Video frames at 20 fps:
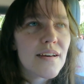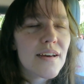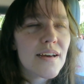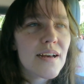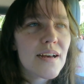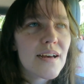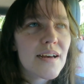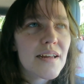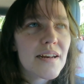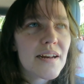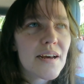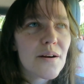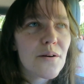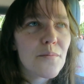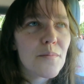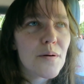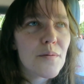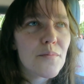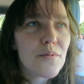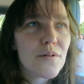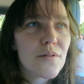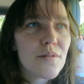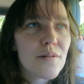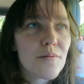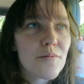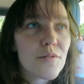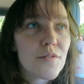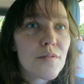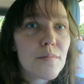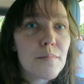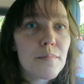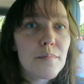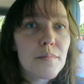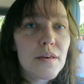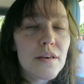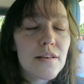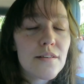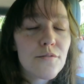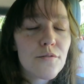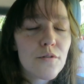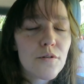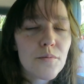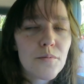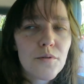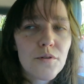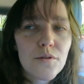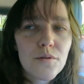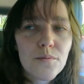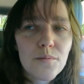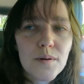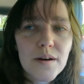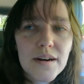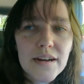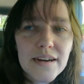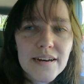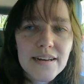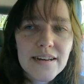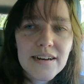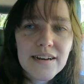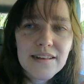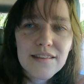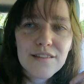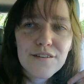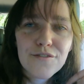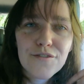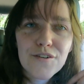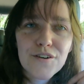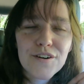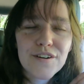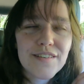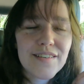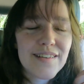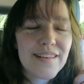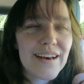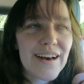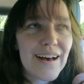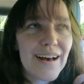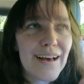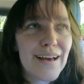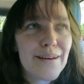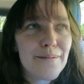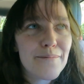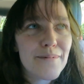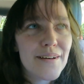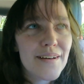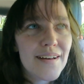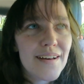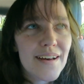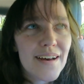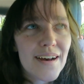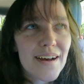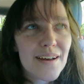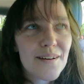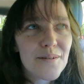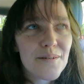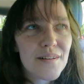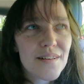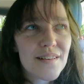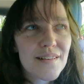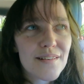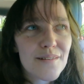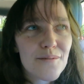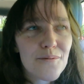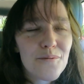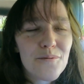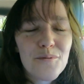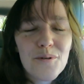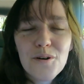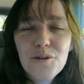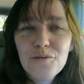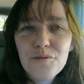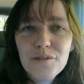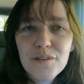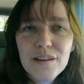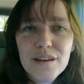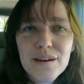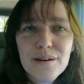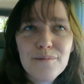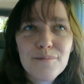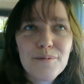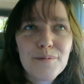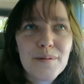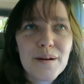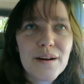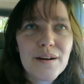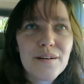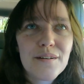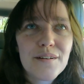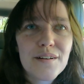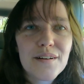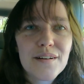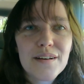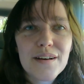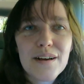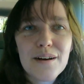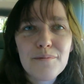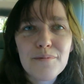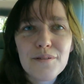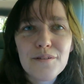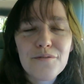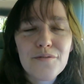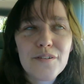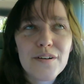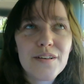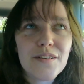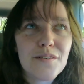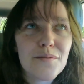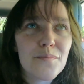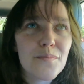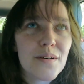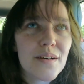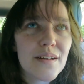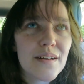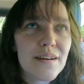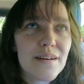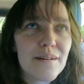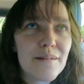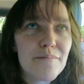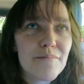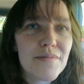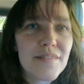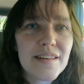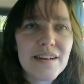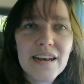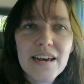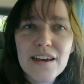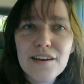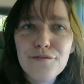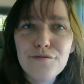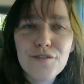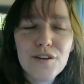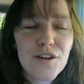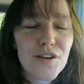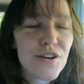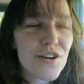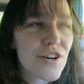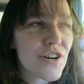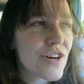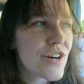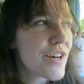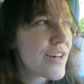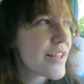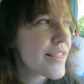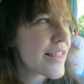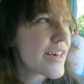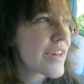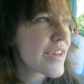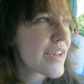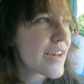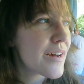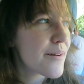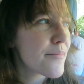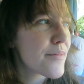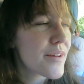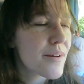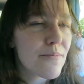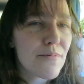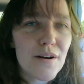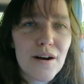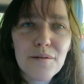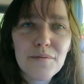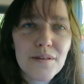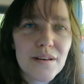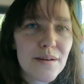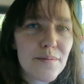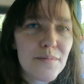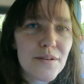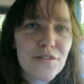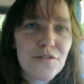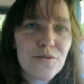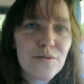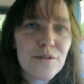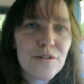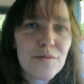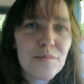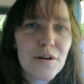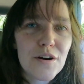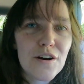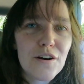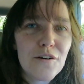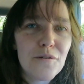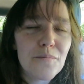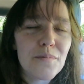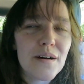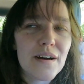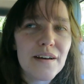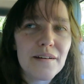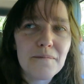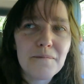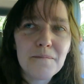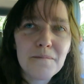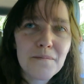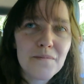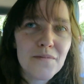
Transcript: And I remember it was miserable when I did it the first time. I was woefully unprepared on a couple of fronts, but today felt good. Like I'm probably gonna be sore tomorrow, but